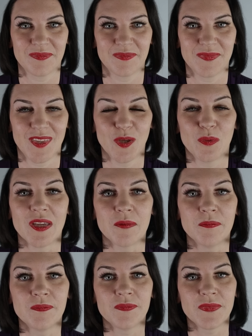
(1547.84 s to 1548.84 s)
Okay.
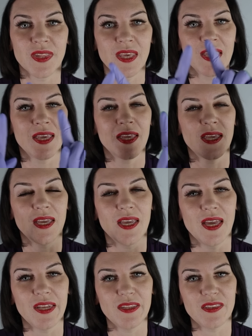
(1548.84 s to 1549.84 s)

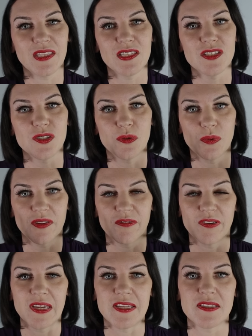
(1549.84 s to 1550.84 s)
Anything to do with the
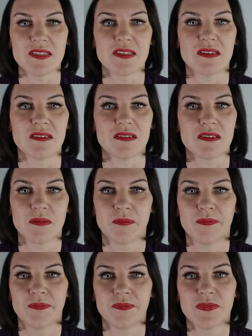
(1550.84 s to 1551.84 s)
face that
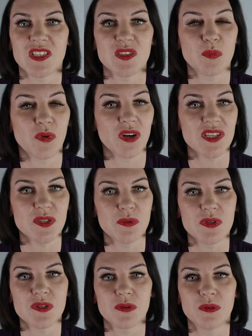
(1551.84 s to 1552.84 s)
surprised you
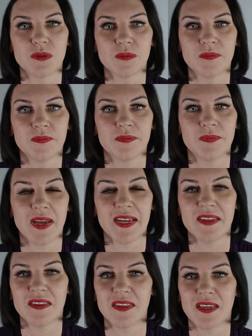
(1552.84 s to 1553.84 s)
at all?
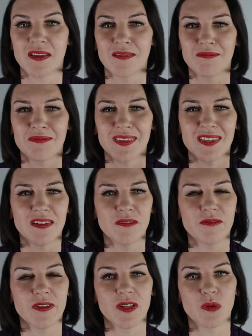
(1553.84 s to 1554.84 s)
Anything that didn't
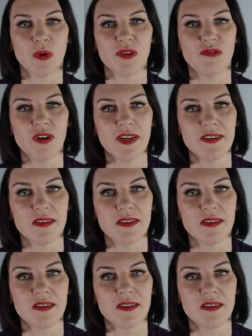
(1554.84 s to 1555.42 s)
feel quite right?